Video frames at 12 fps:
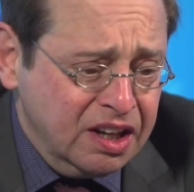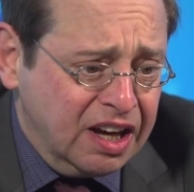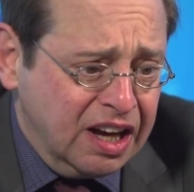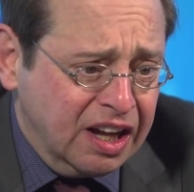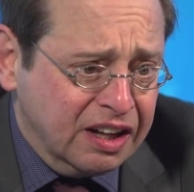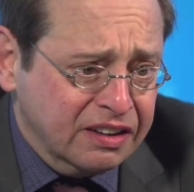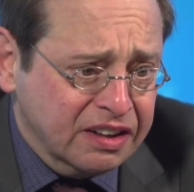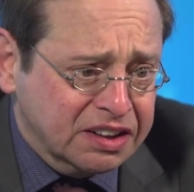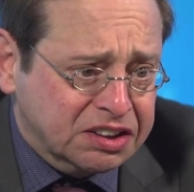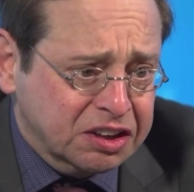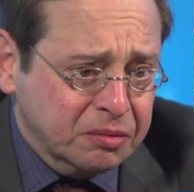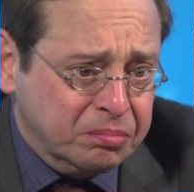And,
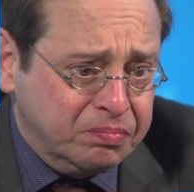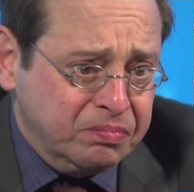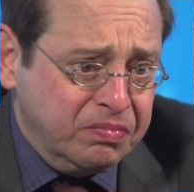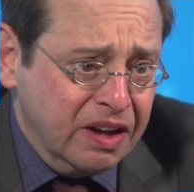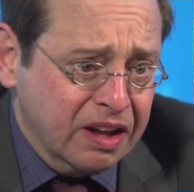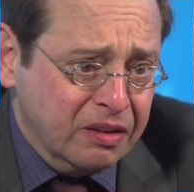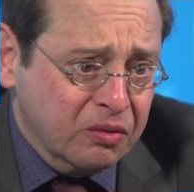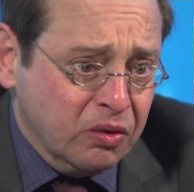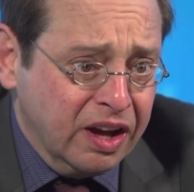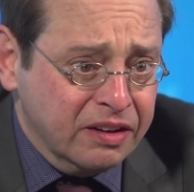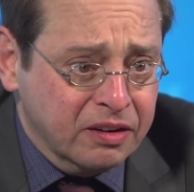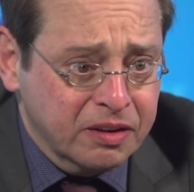it's in, and,
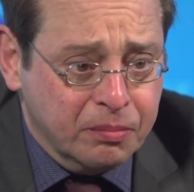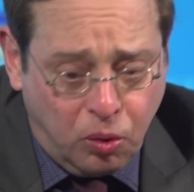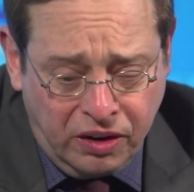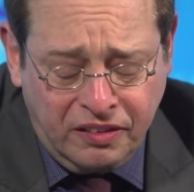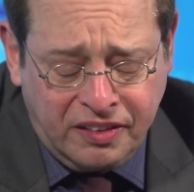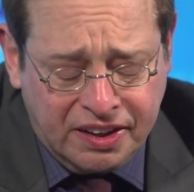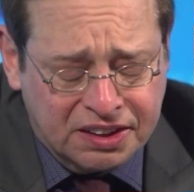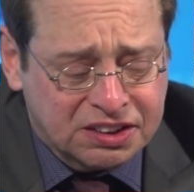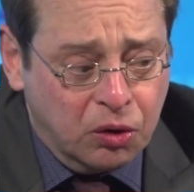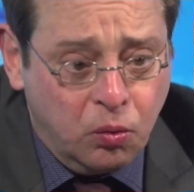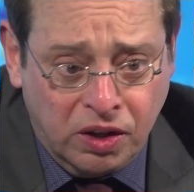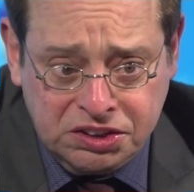and, the important thing is
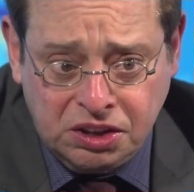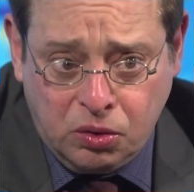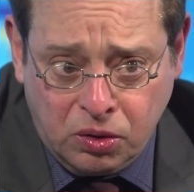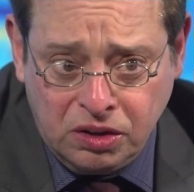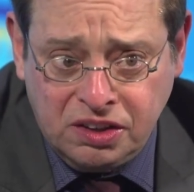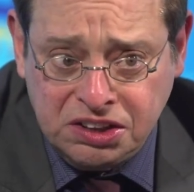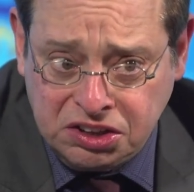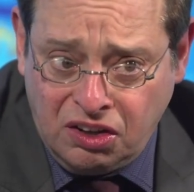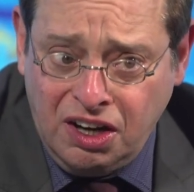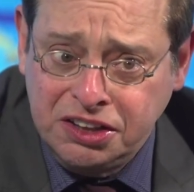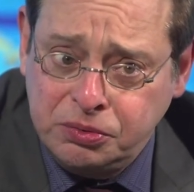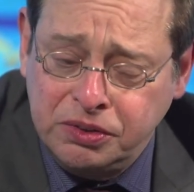that once a court
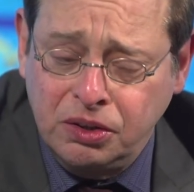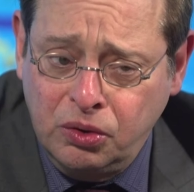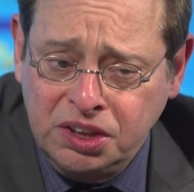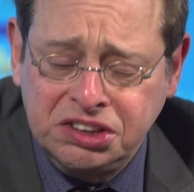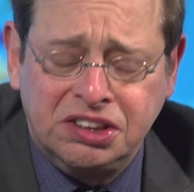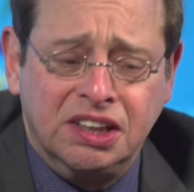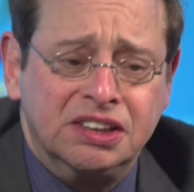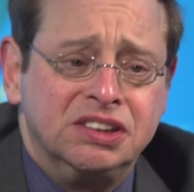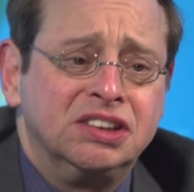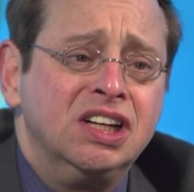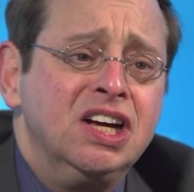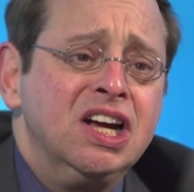decides what the law
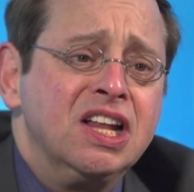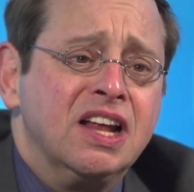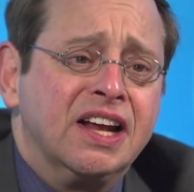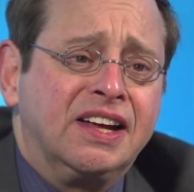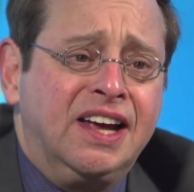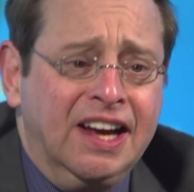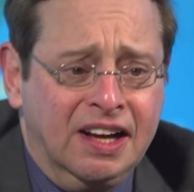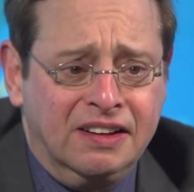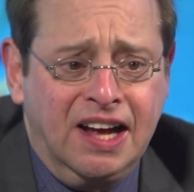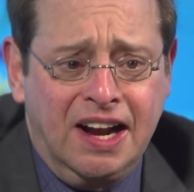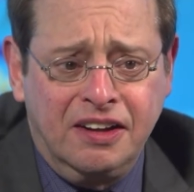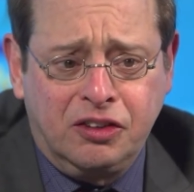says, then it can't,
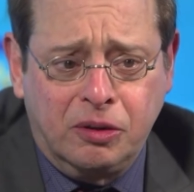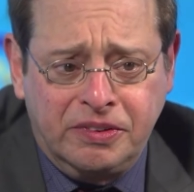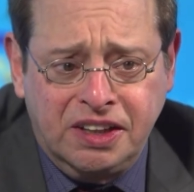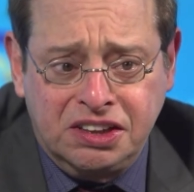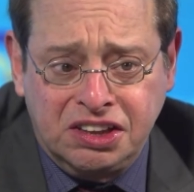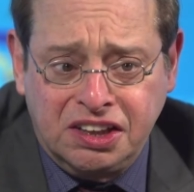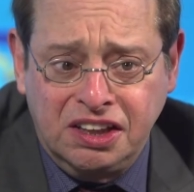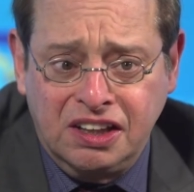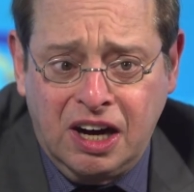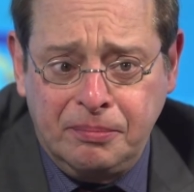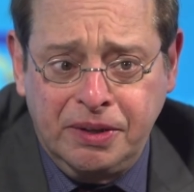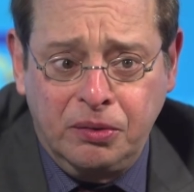that interpretation
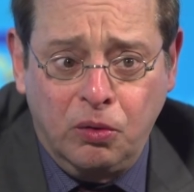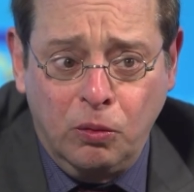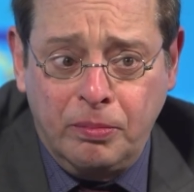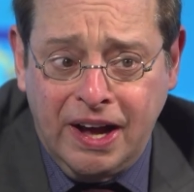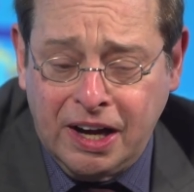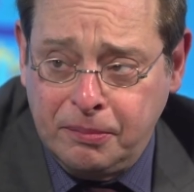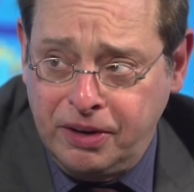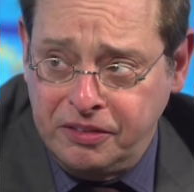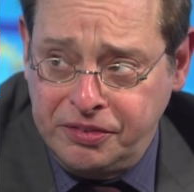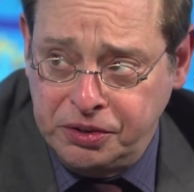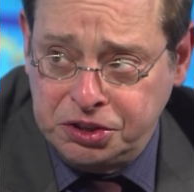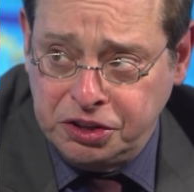cannot be rolled back by
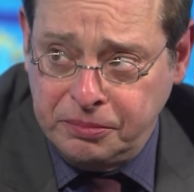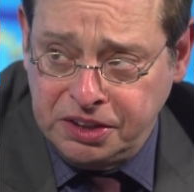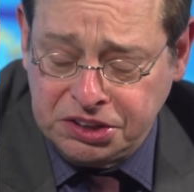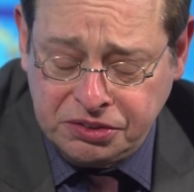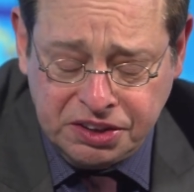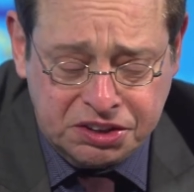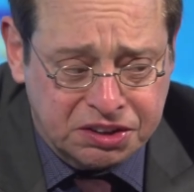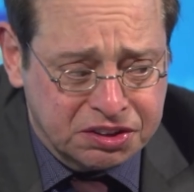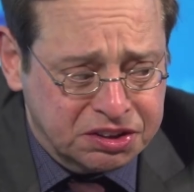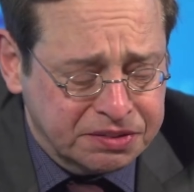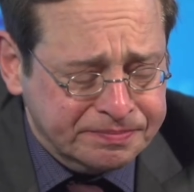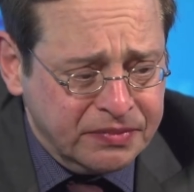future
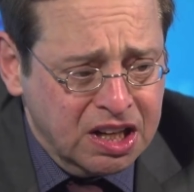administrations.